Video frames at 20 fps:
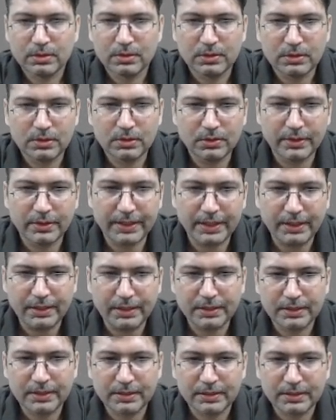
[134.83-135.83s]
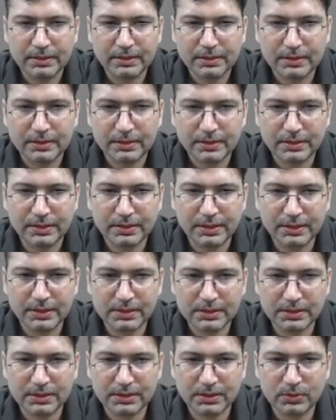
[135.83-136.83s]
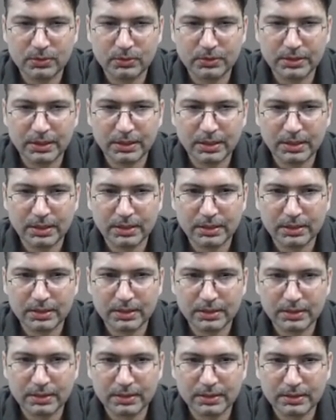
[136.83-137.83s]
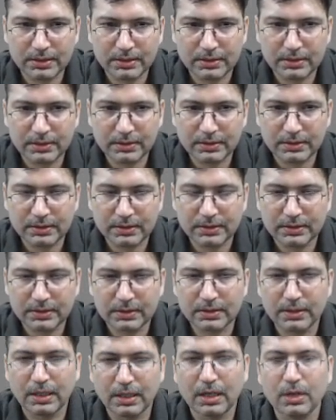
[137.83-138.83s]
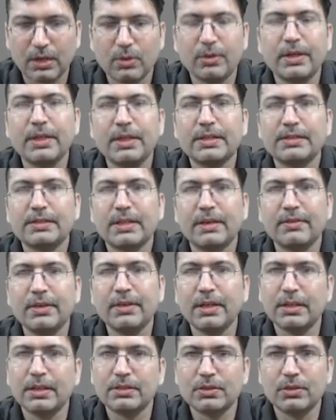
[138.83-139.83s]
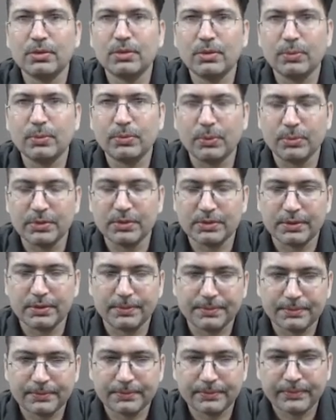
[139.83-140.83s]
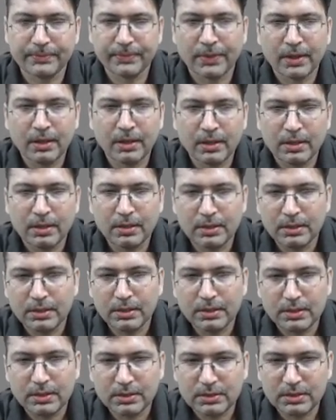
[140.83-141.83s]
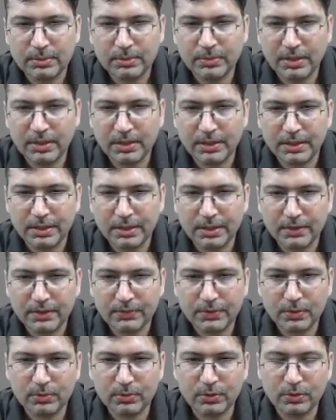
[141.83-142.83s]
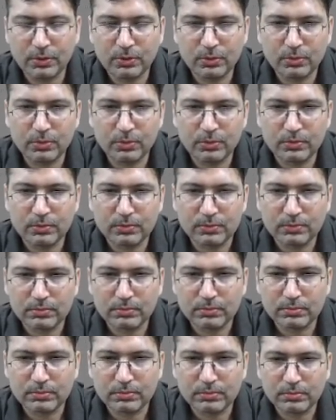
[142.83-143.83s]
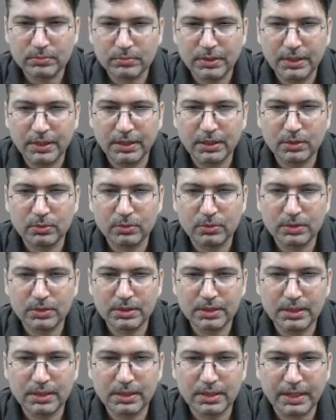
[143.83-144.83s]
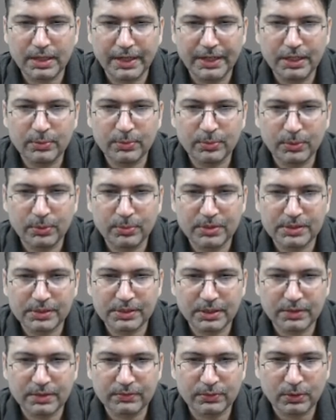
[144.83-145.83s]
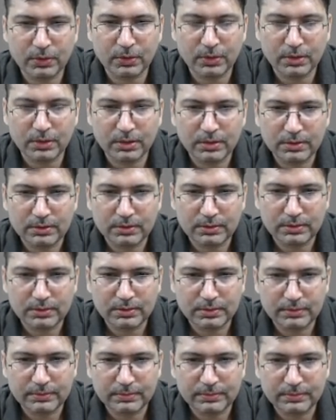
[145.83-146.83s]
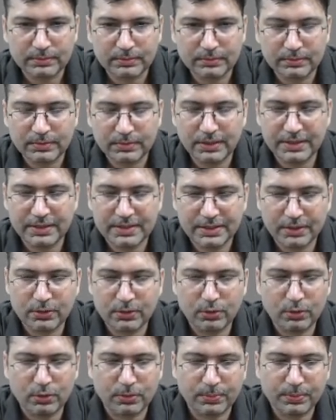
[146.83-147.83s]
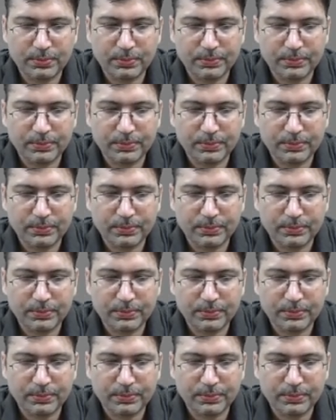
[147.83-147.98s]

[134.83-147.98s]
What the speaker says: you'll get this user. Now it is having executable permission. Similarly, if you want to include the write permission for, let's say, group,